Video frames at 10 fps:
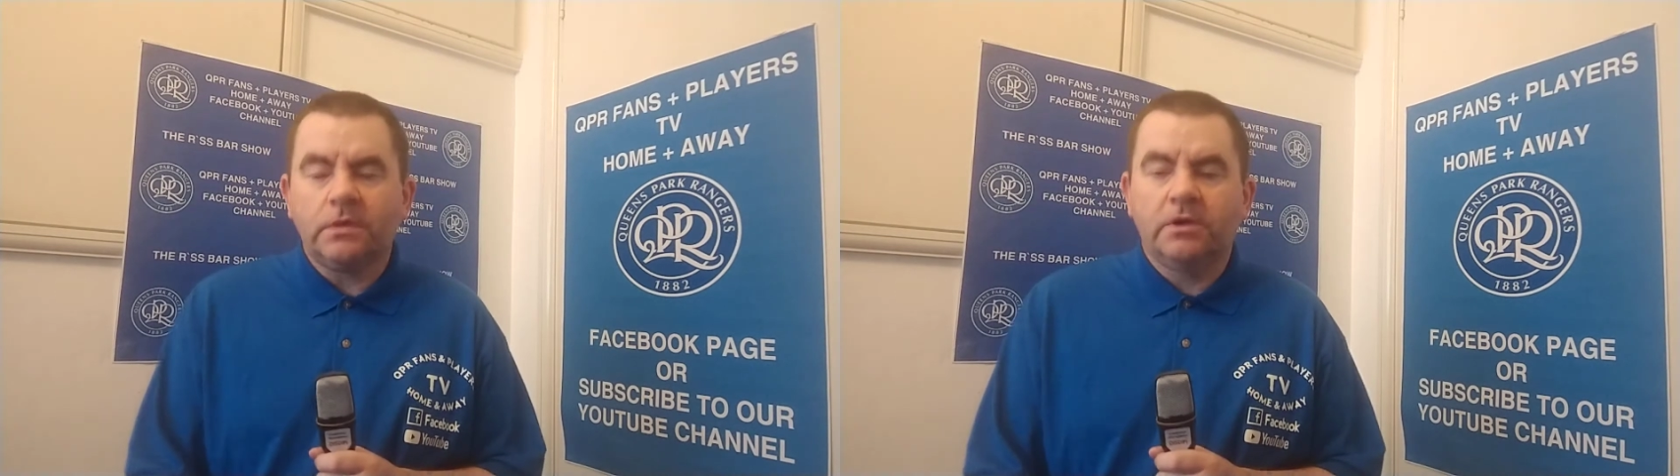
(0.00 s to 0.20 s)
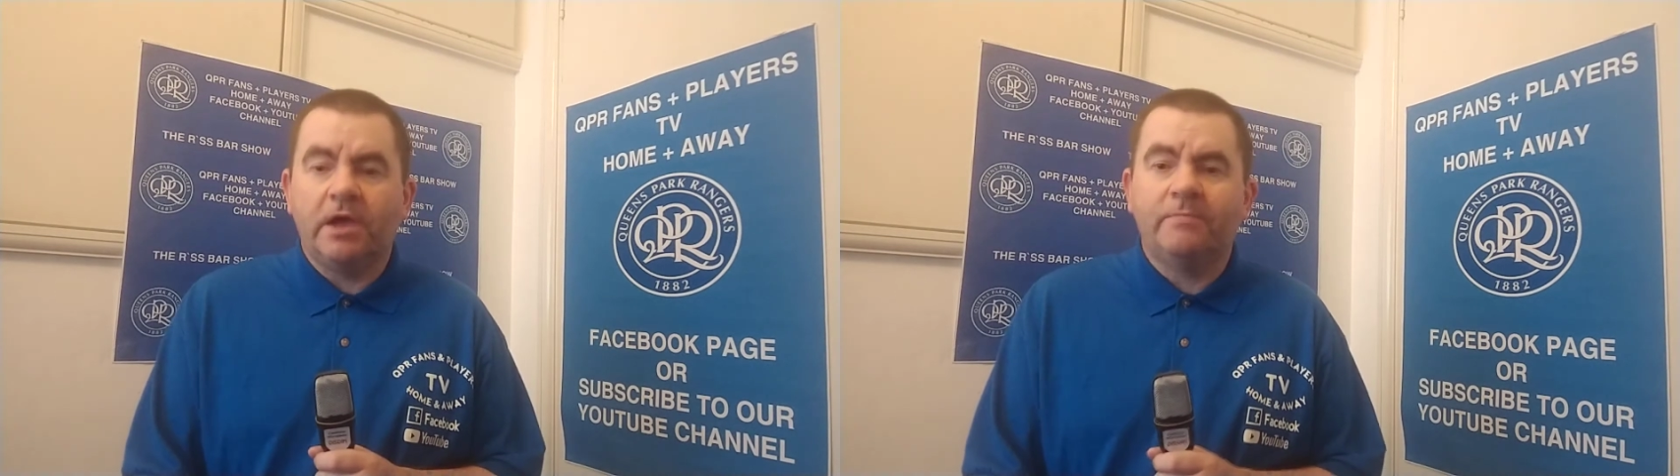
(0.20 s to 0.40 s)

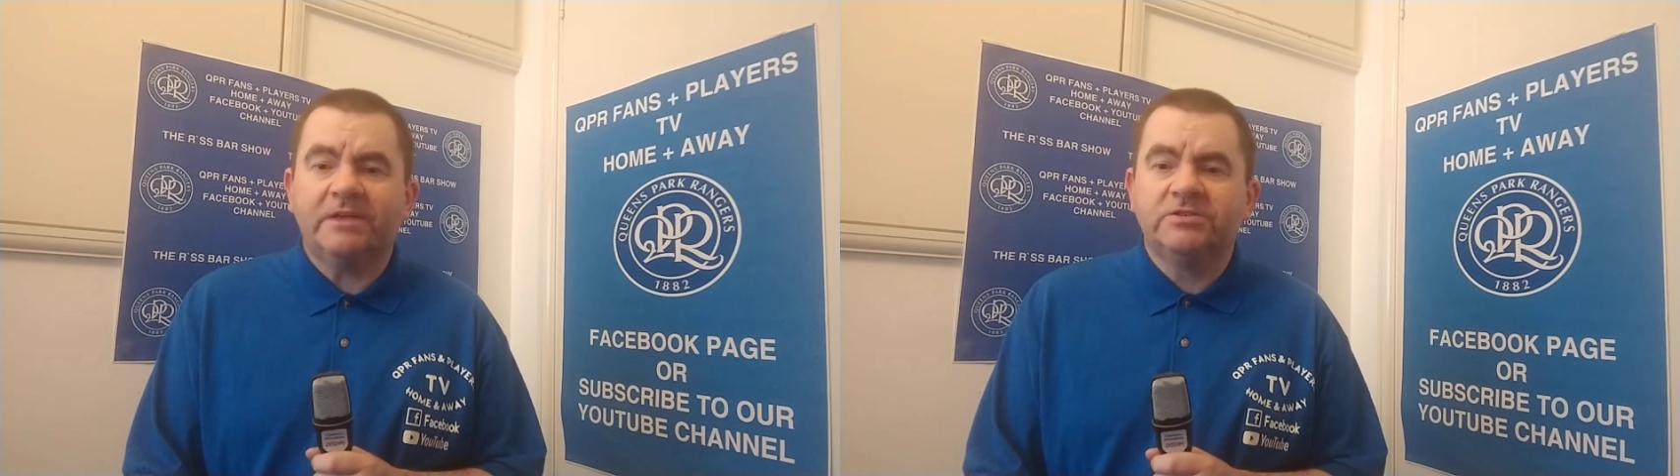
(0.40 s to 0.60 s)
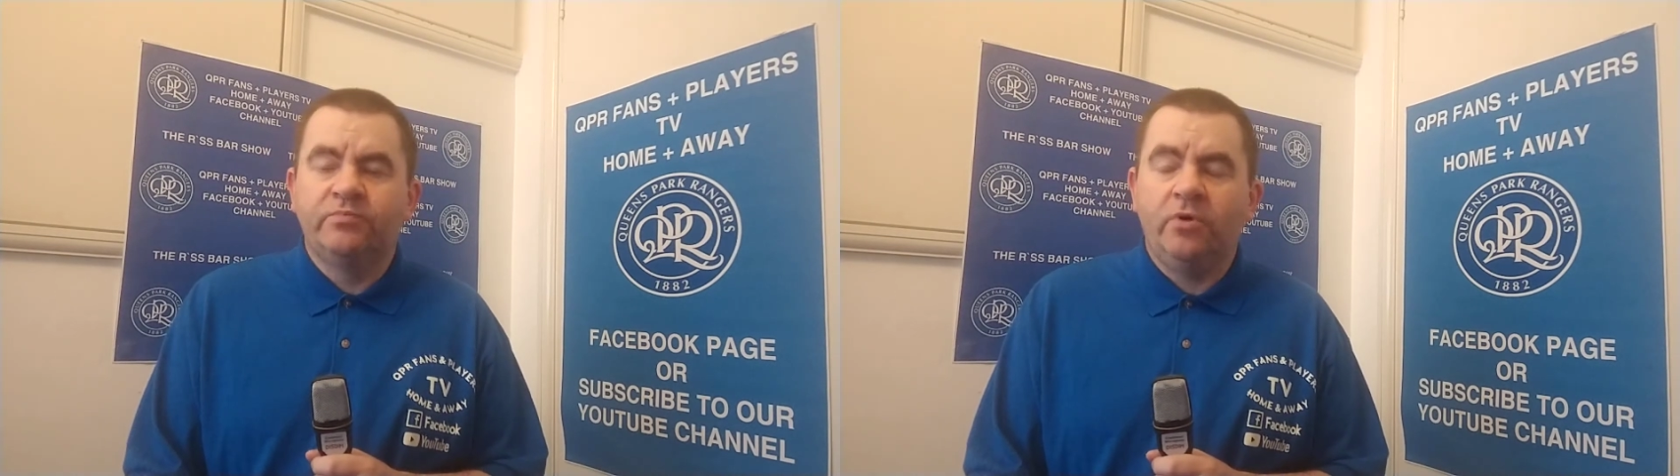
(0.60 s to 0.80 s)
going
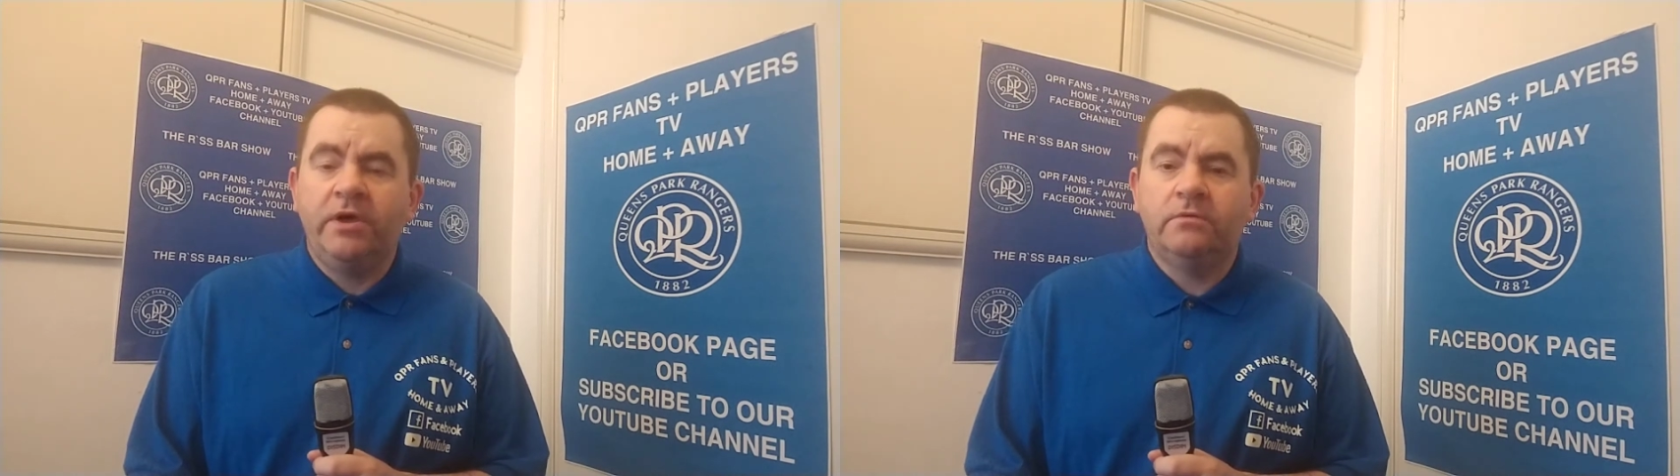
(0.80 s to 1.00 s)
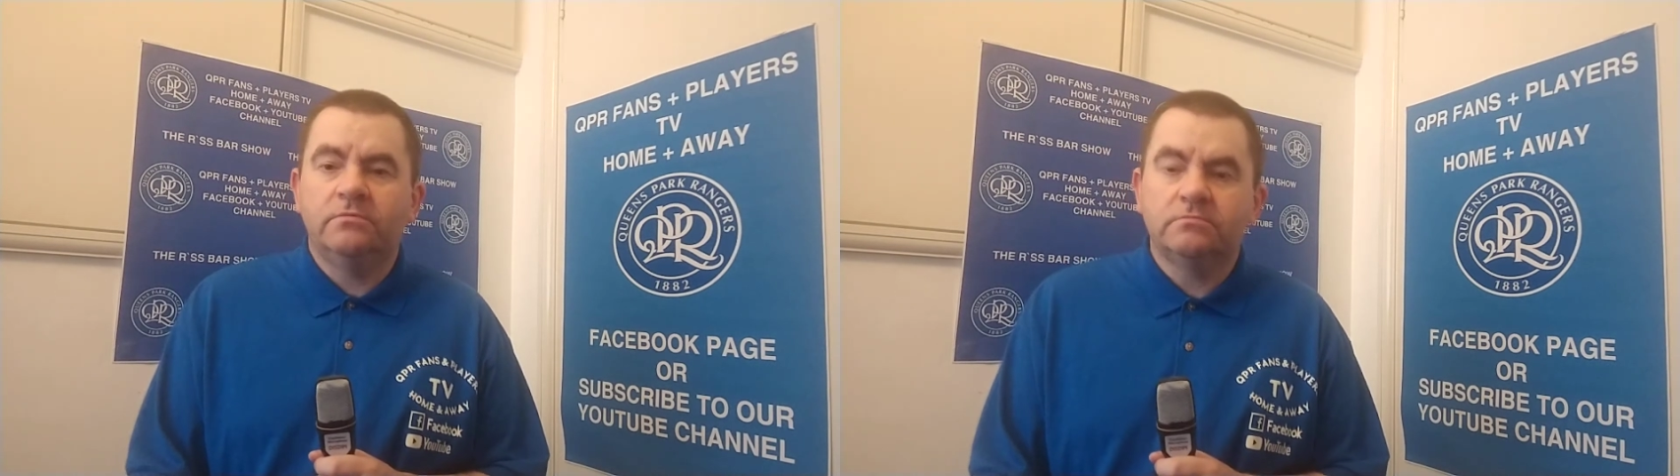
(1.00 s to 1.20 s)
back to Bright,